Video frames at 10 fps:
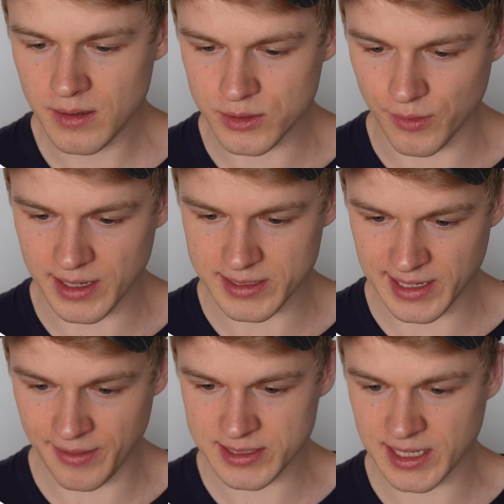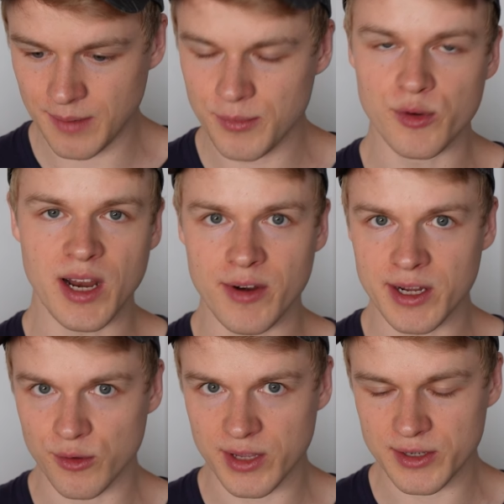So there's another setup, you never
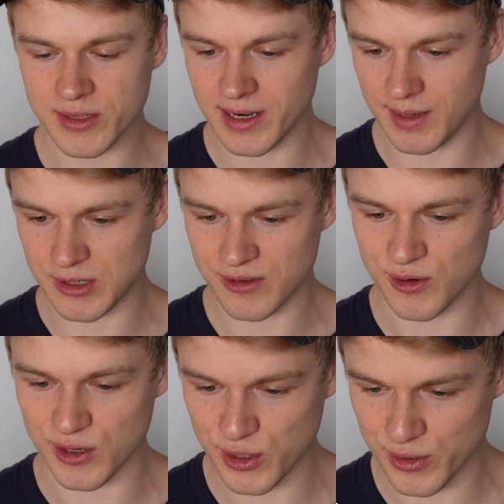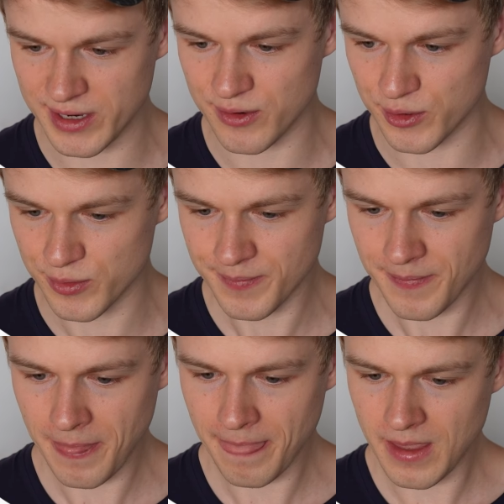need to touch that, I'm just going to show it to you.
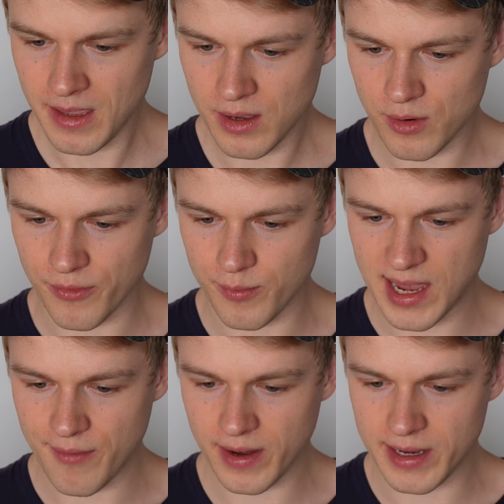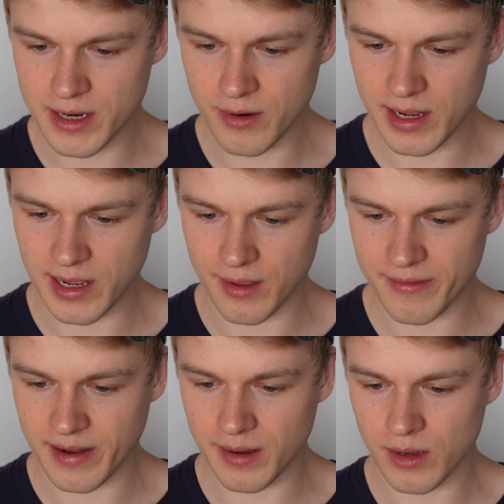Because we have in here a
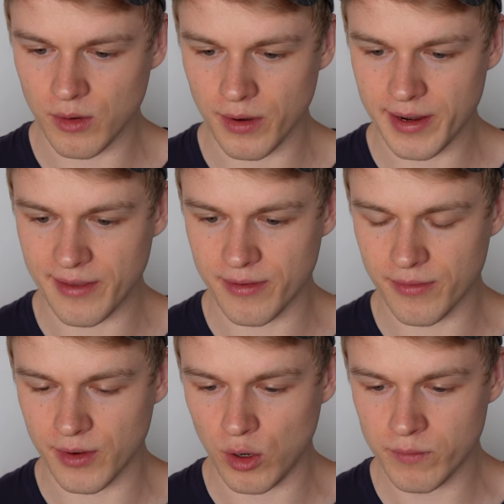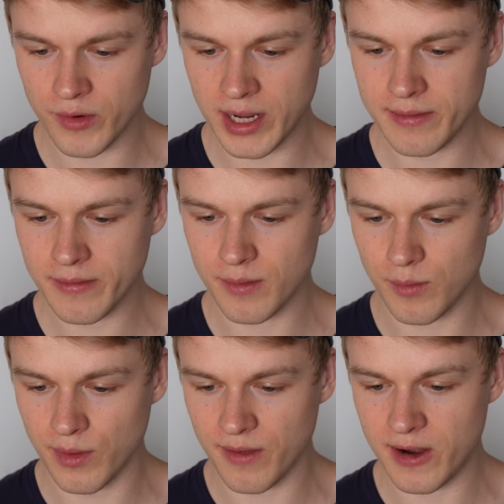setting called assistant overrides
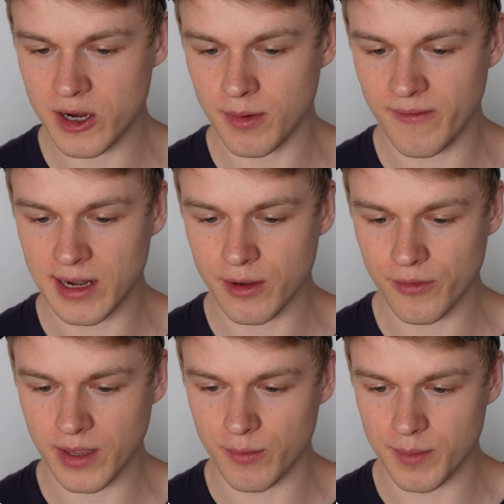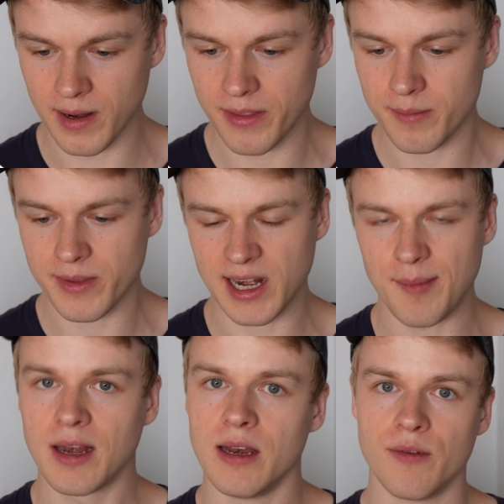with the variable values, and we built them
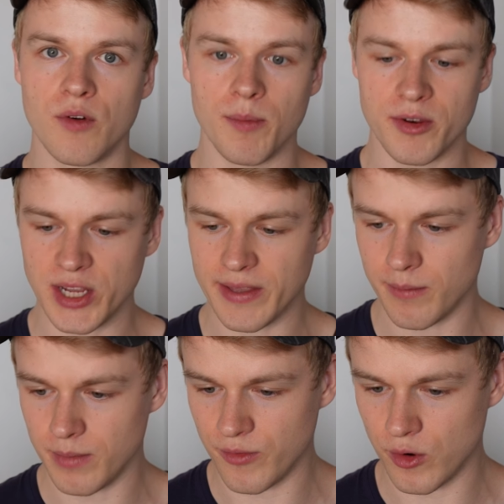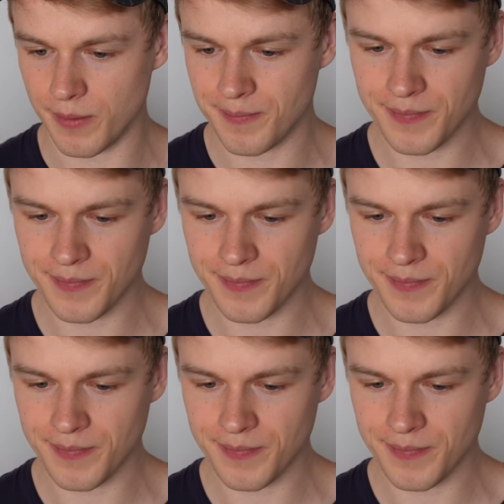dynamically from the JSON before.